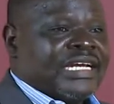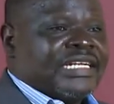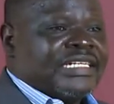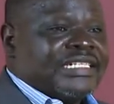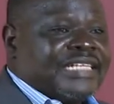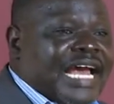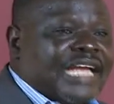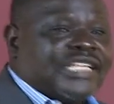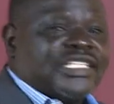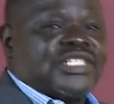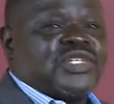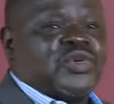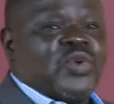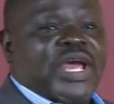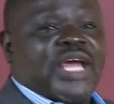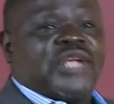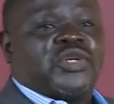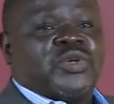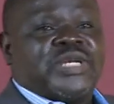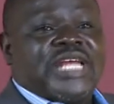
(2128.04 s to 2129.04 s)
That's
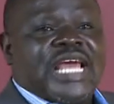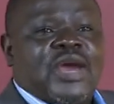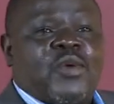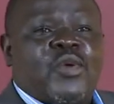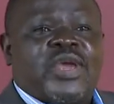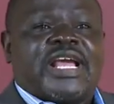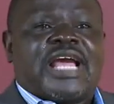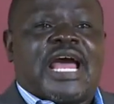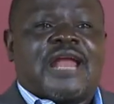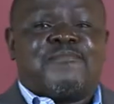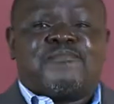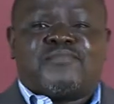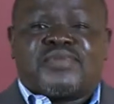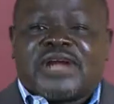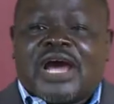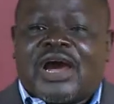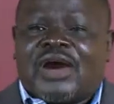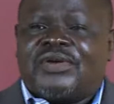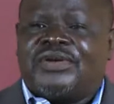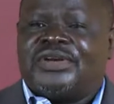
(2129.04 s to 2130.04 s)
where today we can
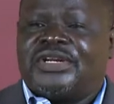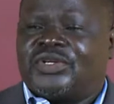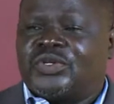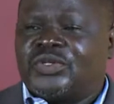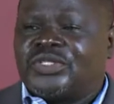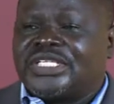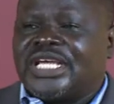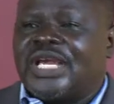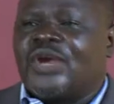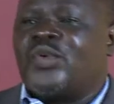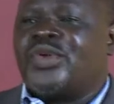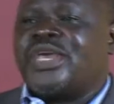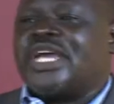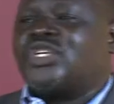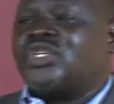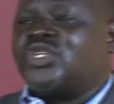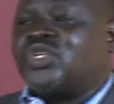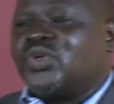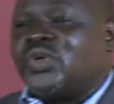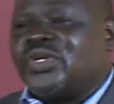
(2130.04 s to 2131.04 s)
proud to say we are
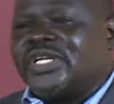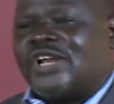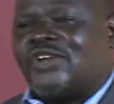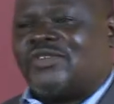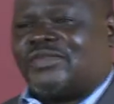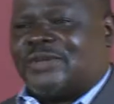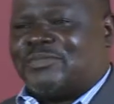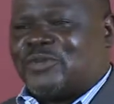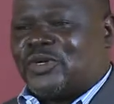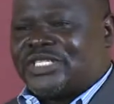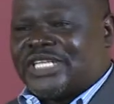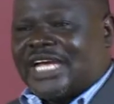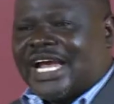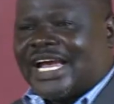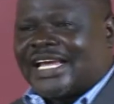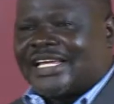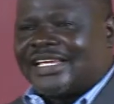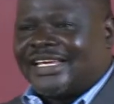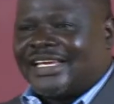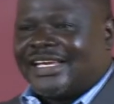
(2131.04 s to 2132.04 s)
children of the Most
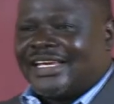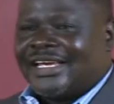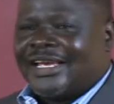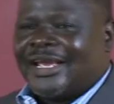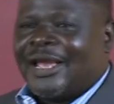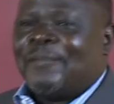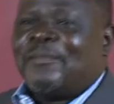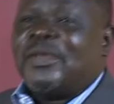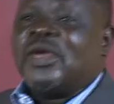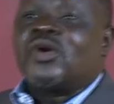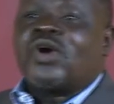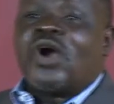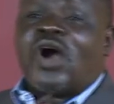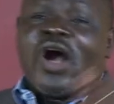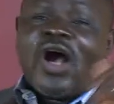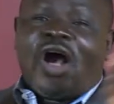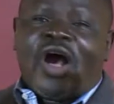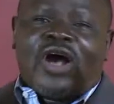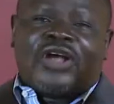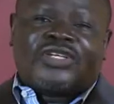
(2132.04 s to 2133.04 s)
High.
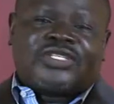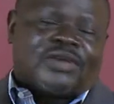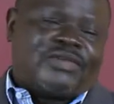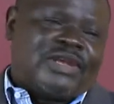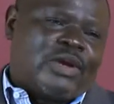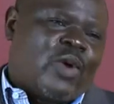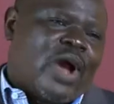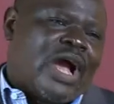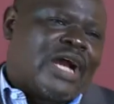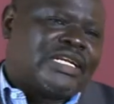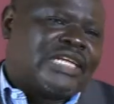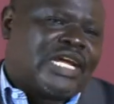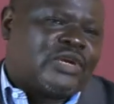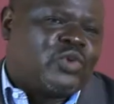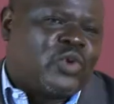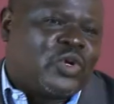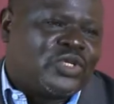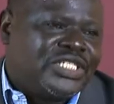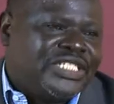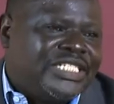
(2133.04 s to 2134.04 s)
Because of the work that
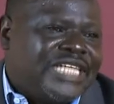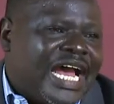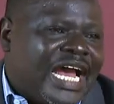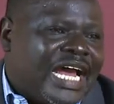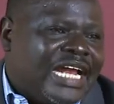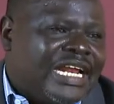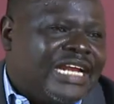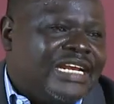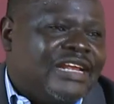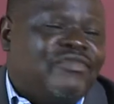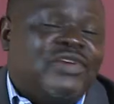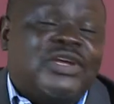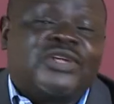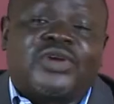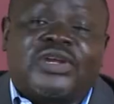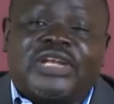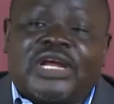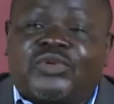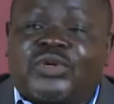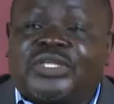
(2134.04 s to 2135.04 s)
was done and the
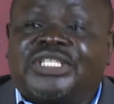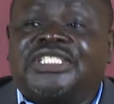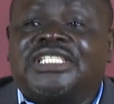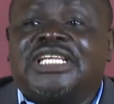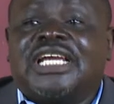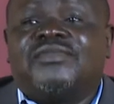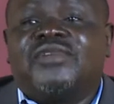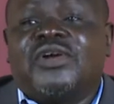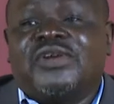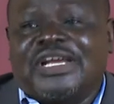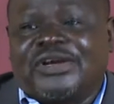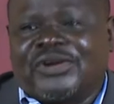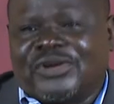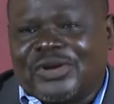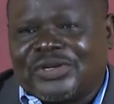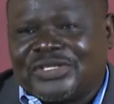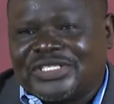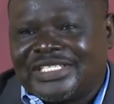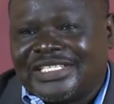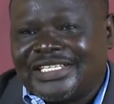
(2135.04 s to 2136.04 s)
victory that was achieved on the
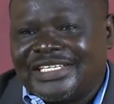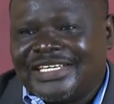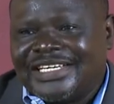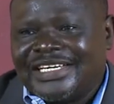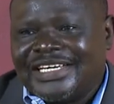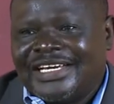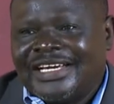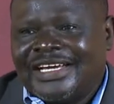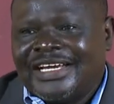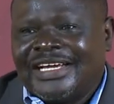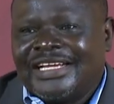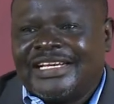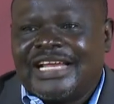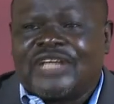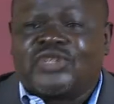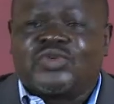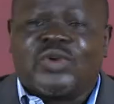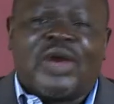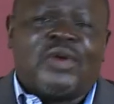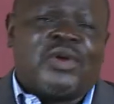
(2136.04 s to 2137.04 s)
cross.
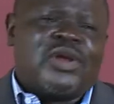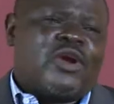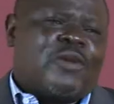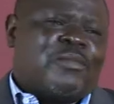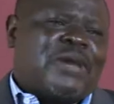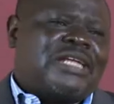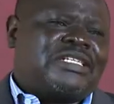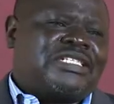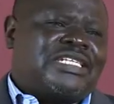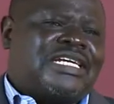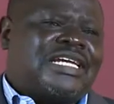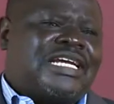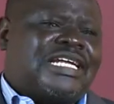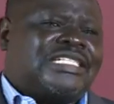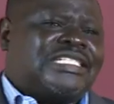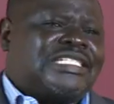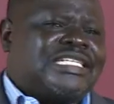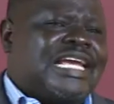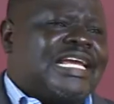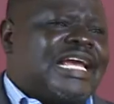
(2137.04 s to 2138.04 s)
That's why we normally sing
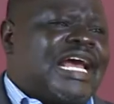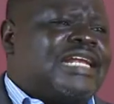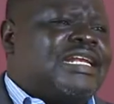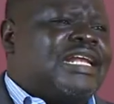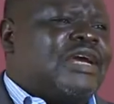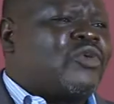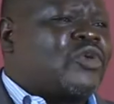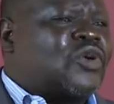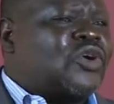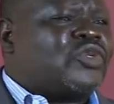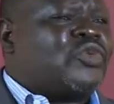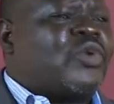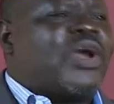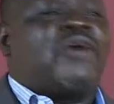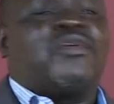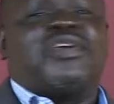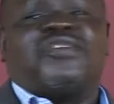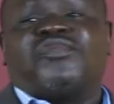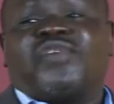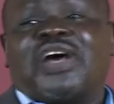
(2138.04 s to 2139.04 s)
and say, At the cross where
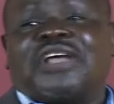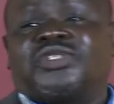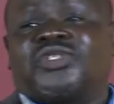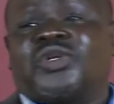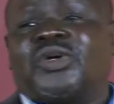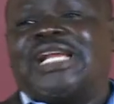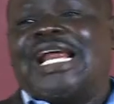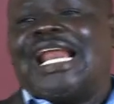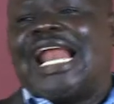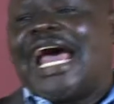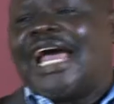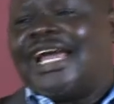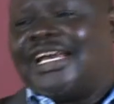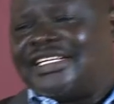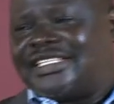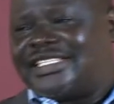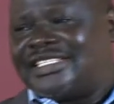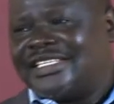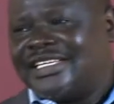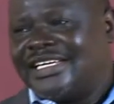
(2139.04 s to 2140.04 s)
we first saw the
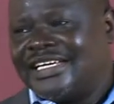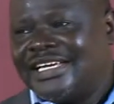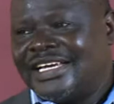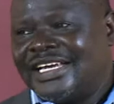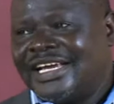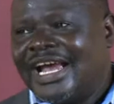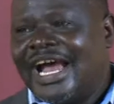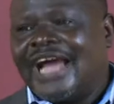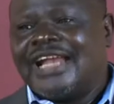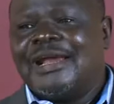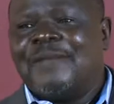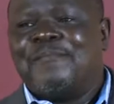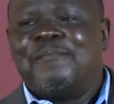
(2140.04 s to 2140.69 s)
light, and the